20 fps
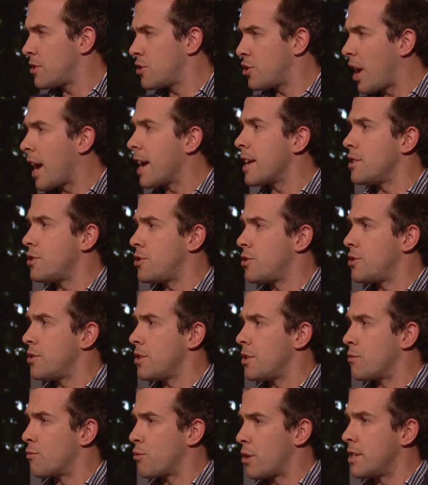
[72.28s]

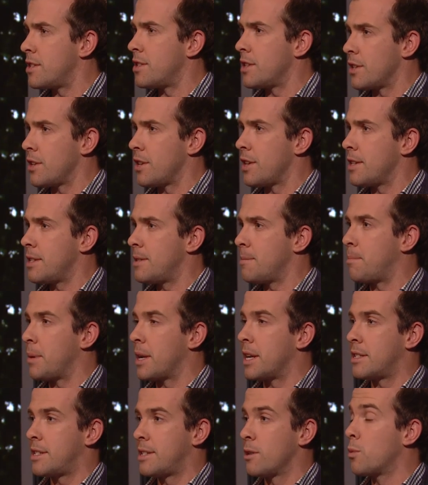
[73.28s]
changed in recent years.
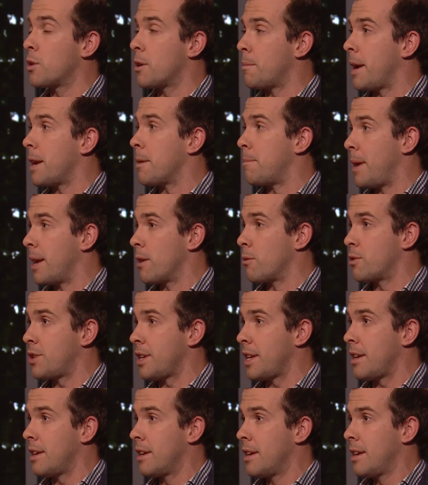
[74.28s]
But it still would have been a
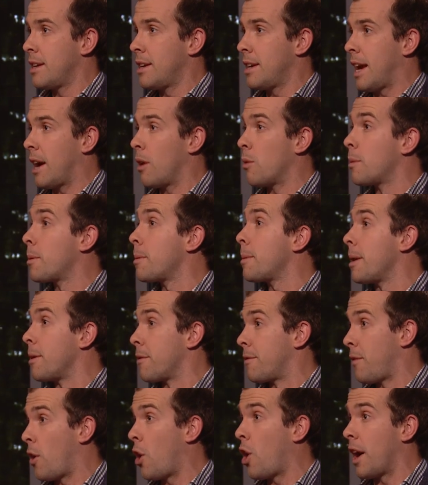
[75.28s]
penalty. It would have been a
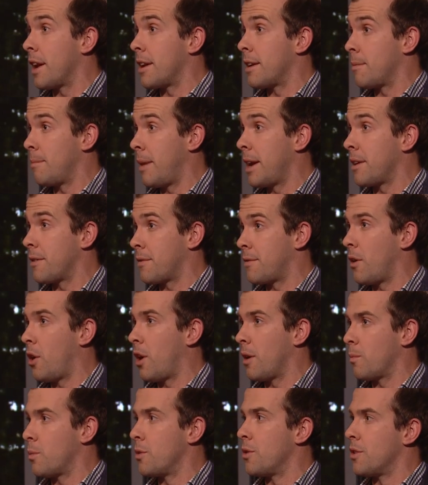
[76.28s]
fine, immediate
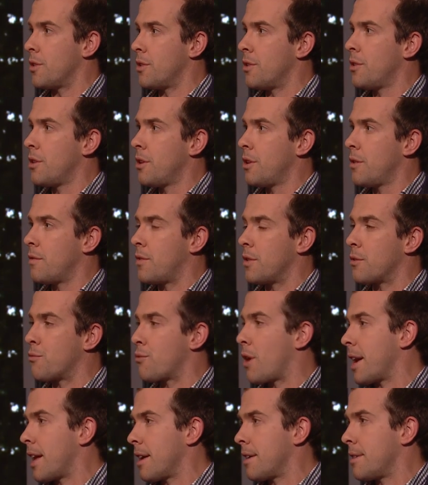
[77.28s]
fine, wouldn't it, for the runner?